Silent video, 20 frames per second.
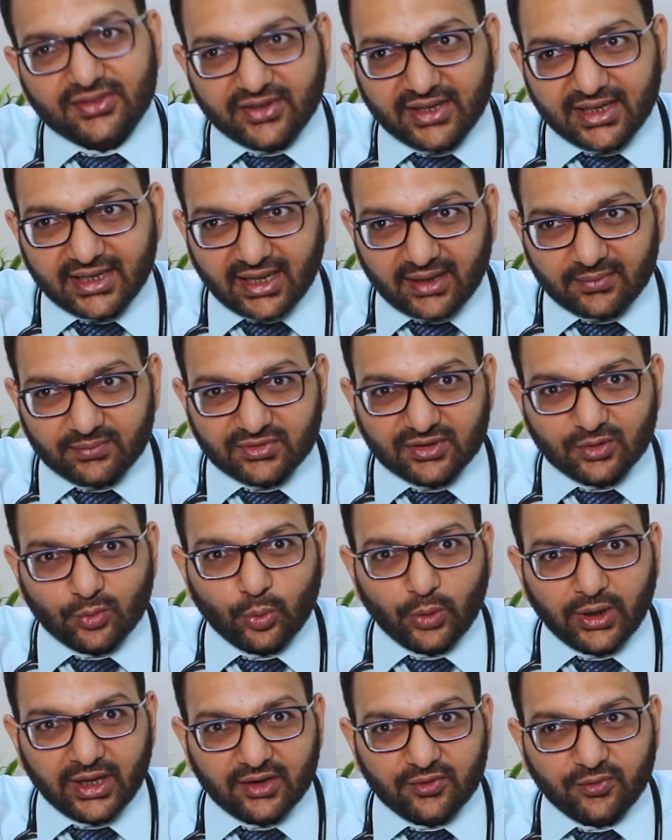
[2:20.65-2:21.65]
3 times a
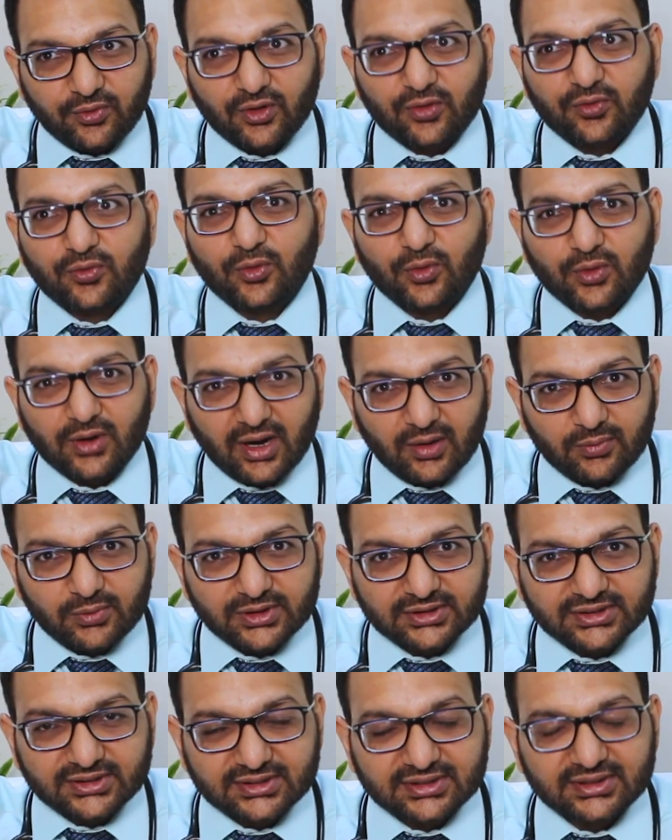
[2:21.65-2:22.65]
week for 4
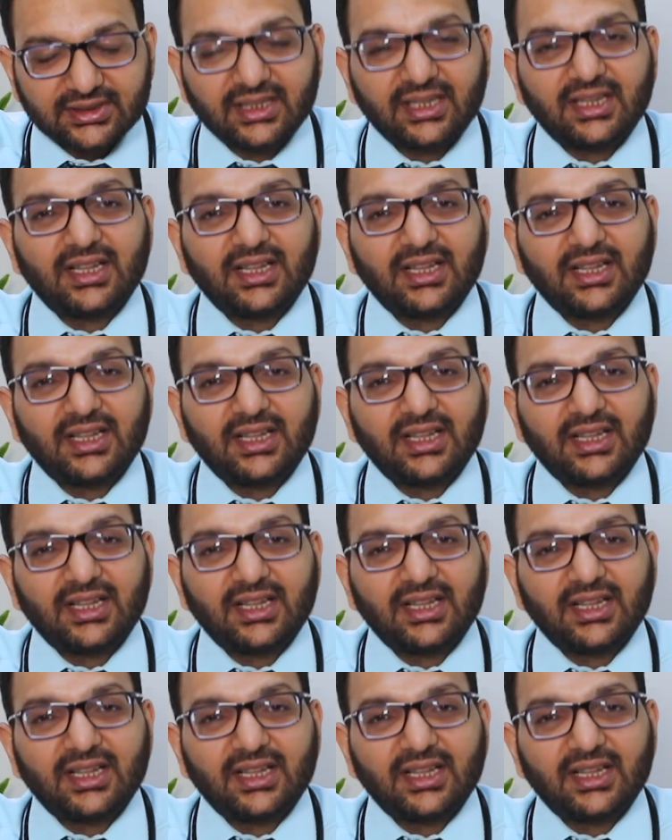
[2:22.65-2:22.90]
hours.